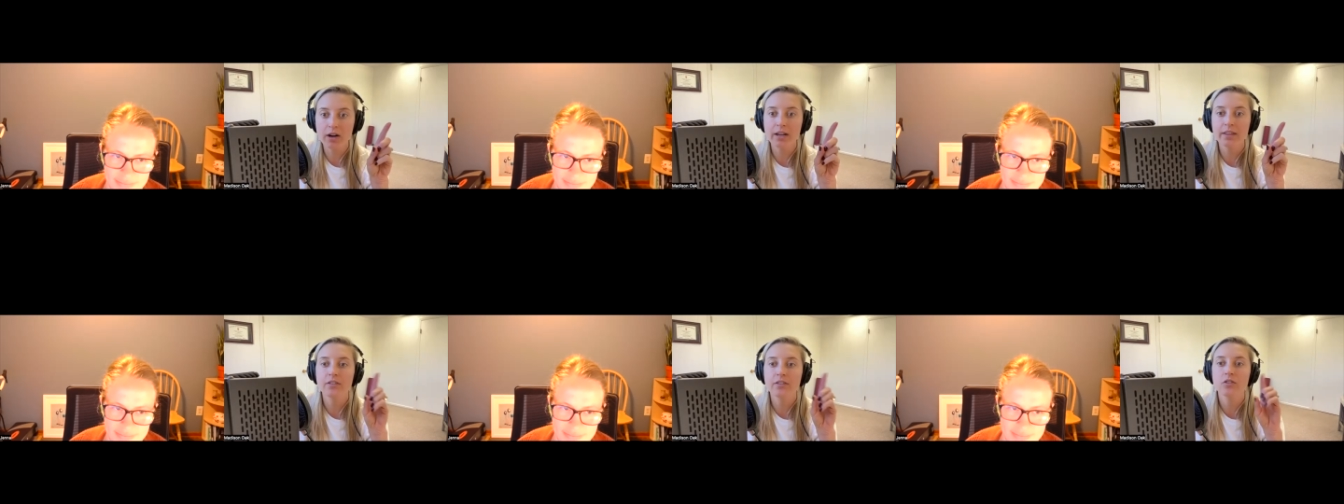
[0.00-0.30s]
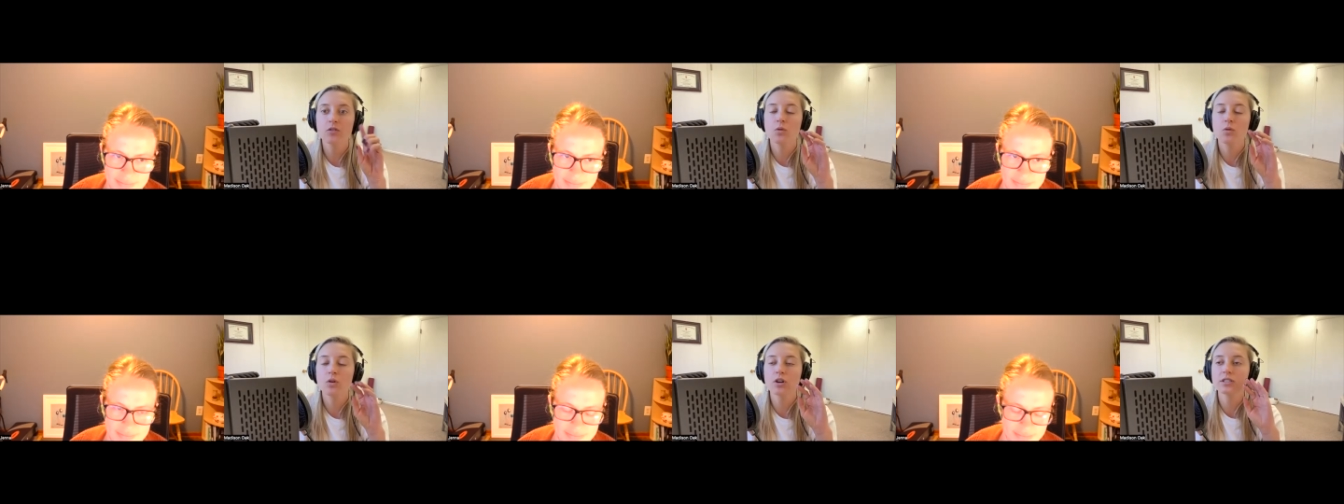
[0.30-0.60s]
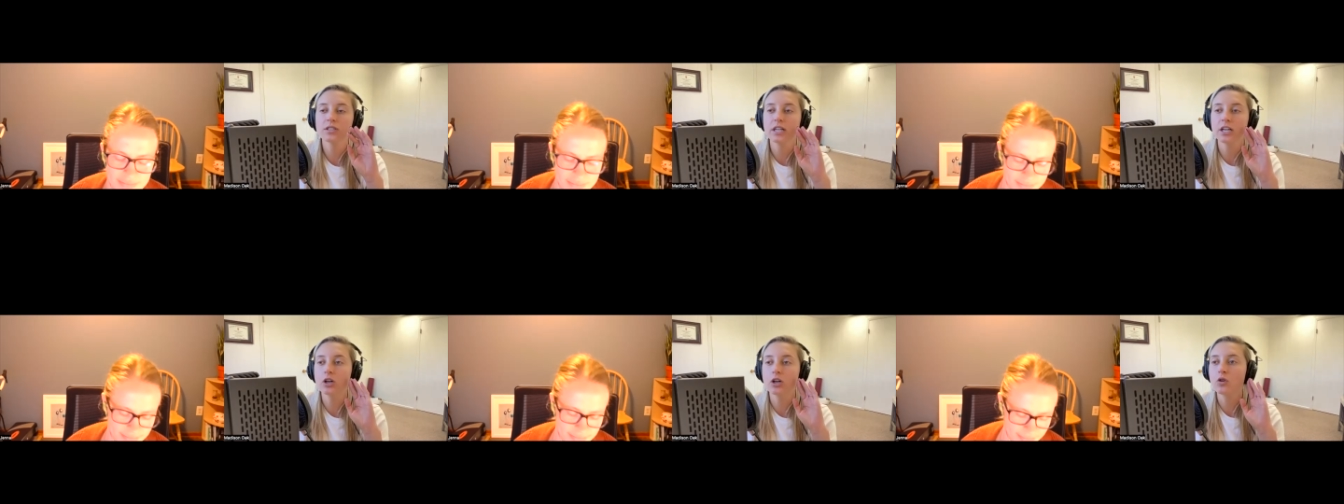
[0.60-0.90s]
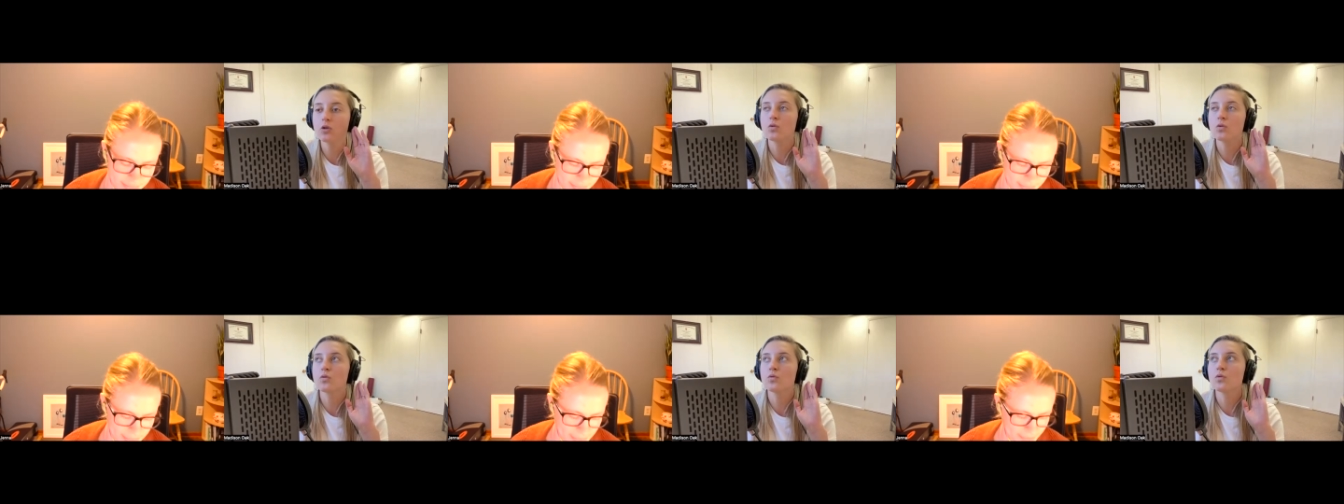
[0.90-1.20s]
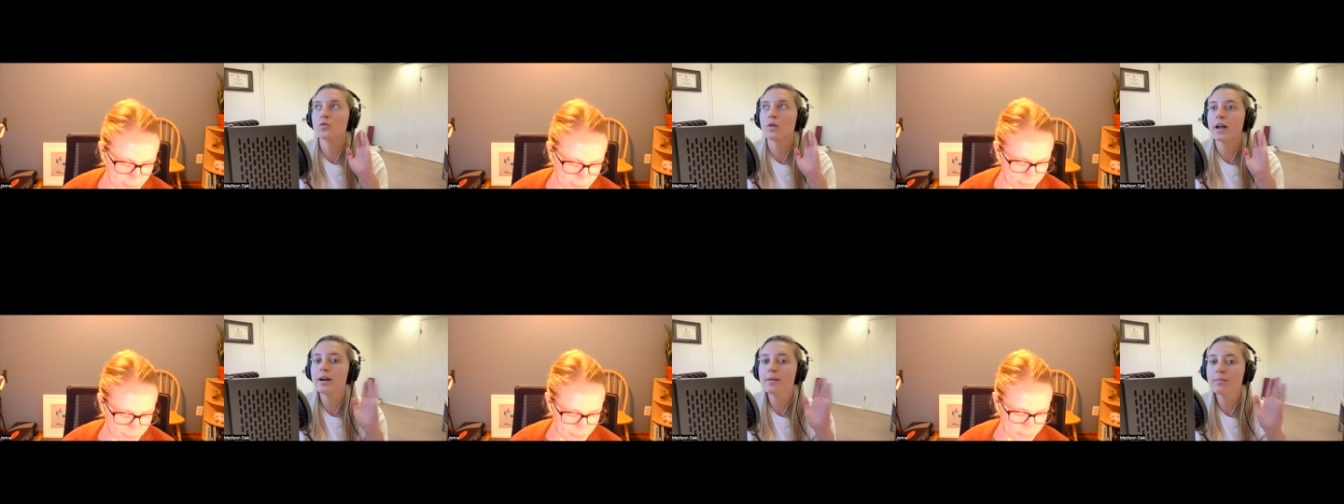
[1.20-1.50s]
and this works
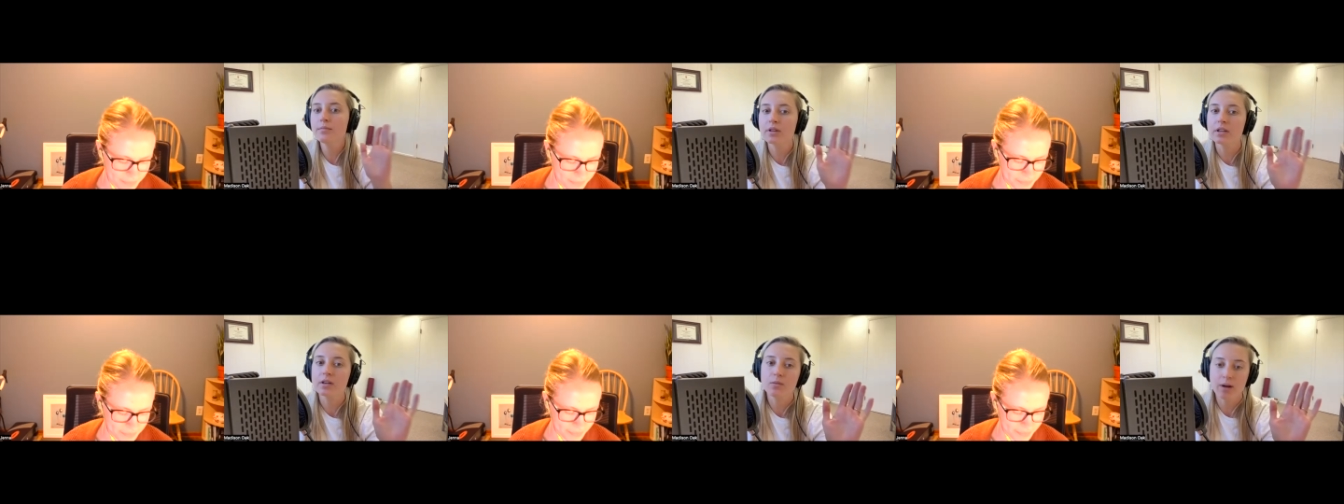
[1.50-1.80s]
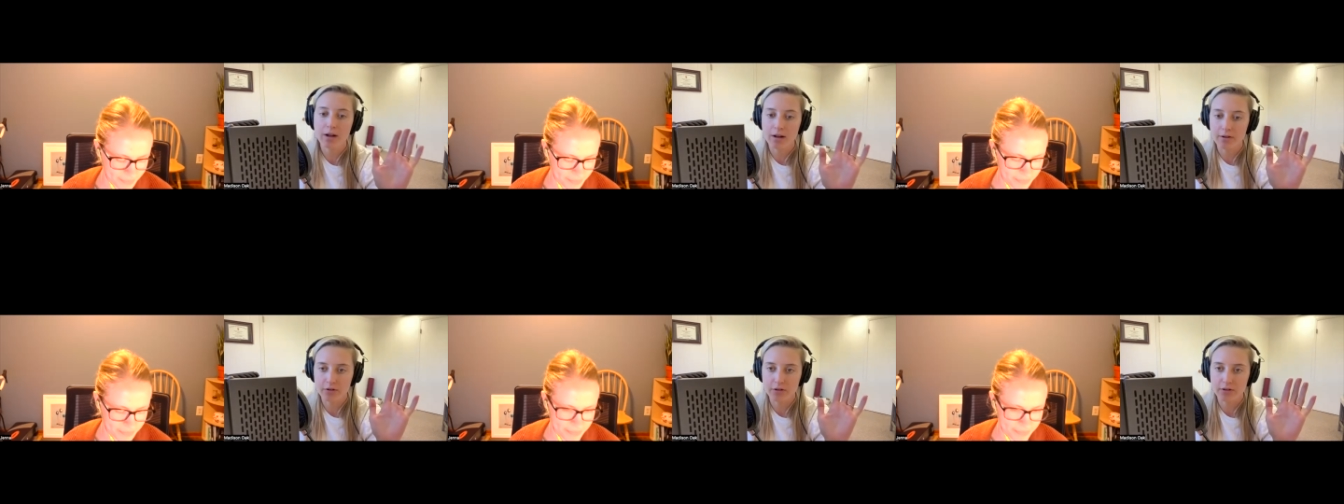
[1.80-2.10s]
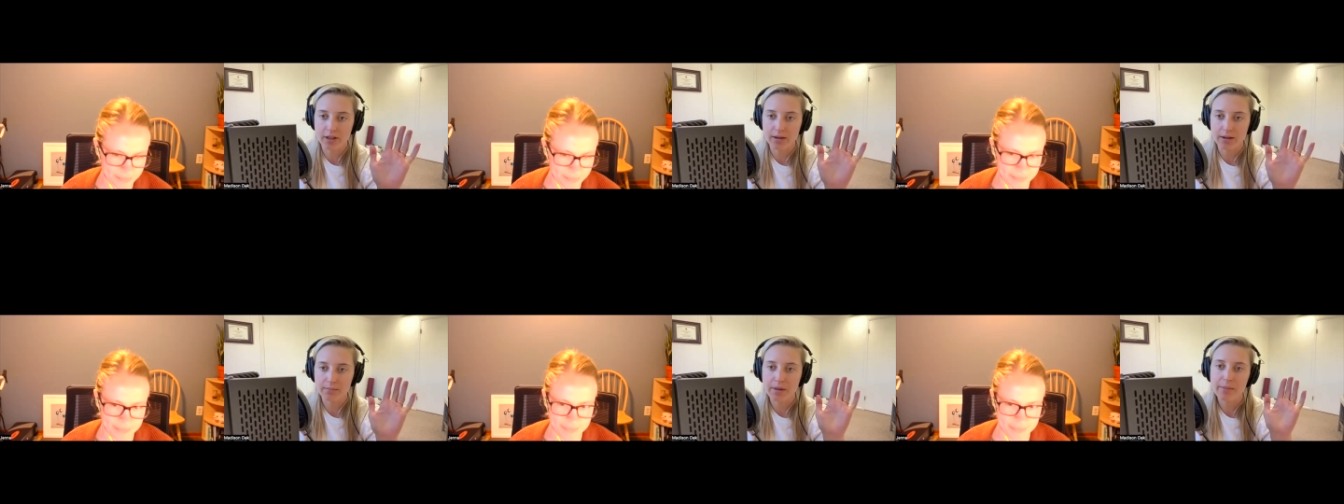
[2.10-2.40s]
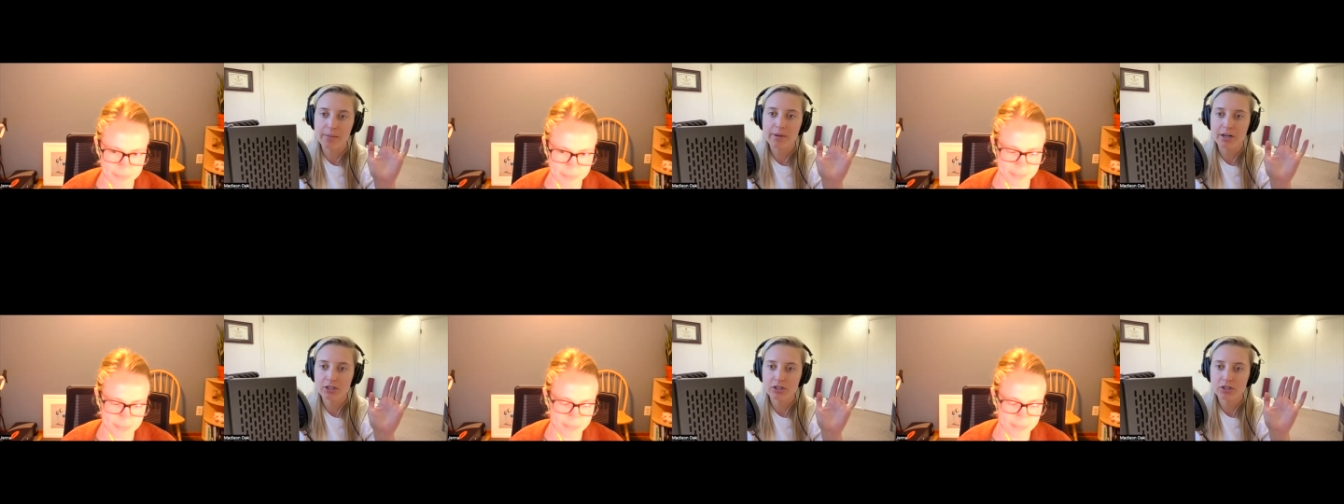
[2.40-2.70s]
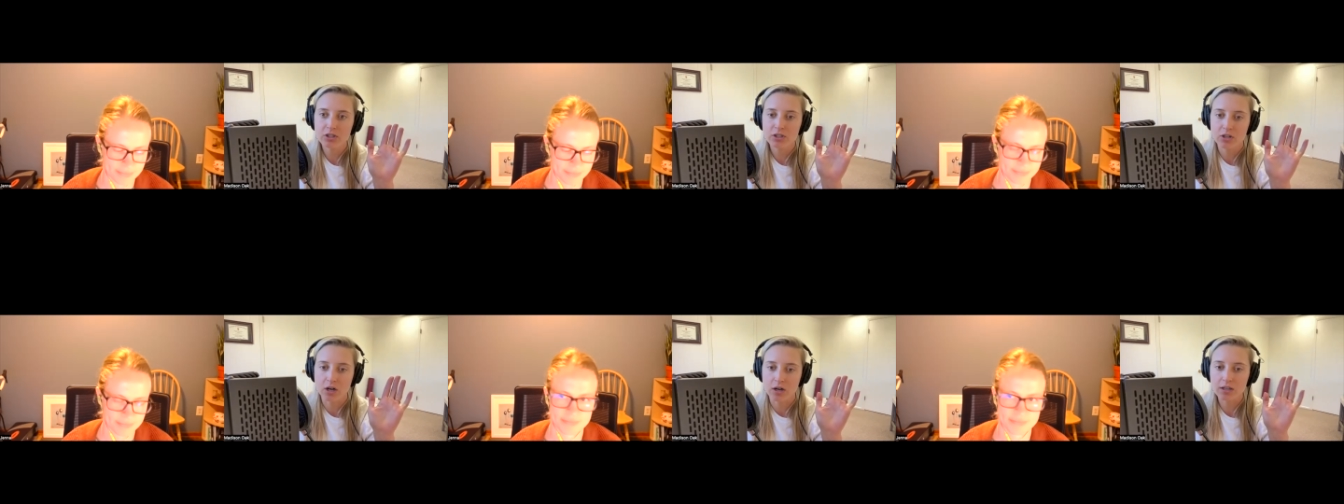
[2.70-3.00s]
incredibly well for them. Maybe I
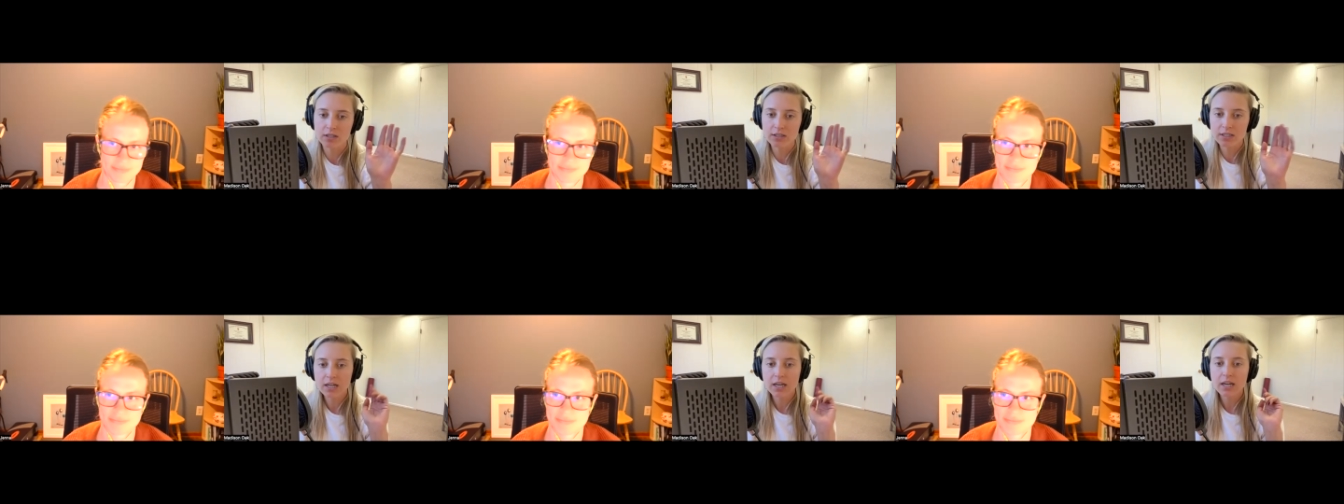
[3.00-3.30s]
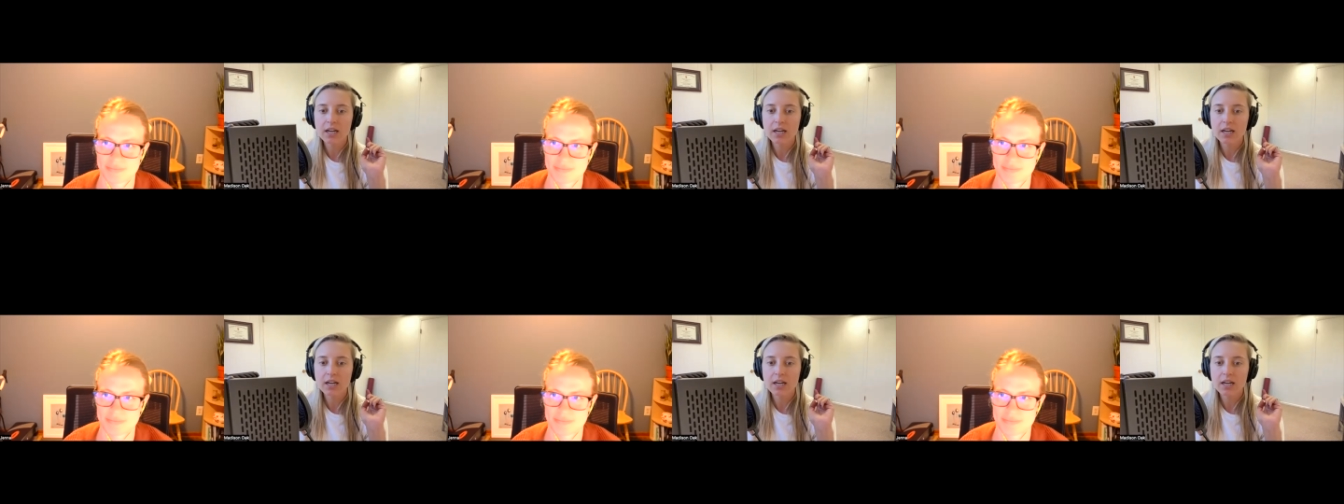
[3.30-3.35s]
should start.